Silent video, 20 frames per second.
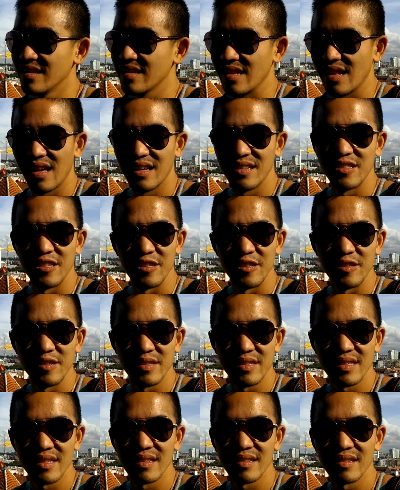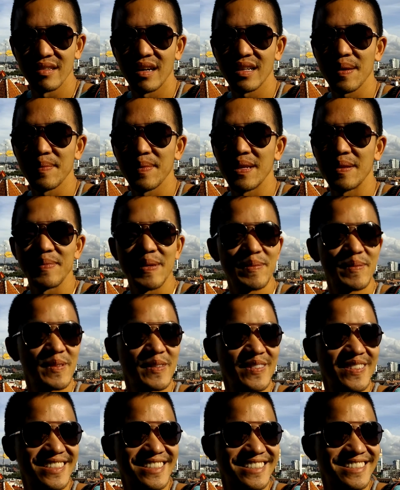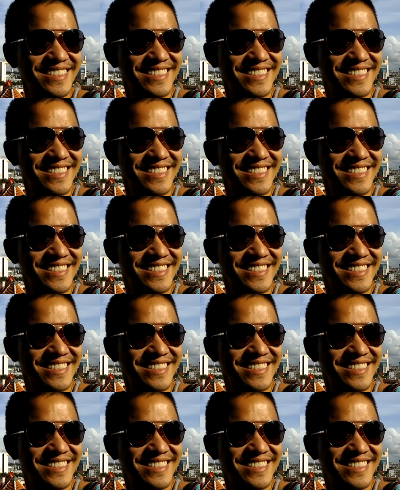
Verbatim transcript: It's a lot of dudes, not that many people,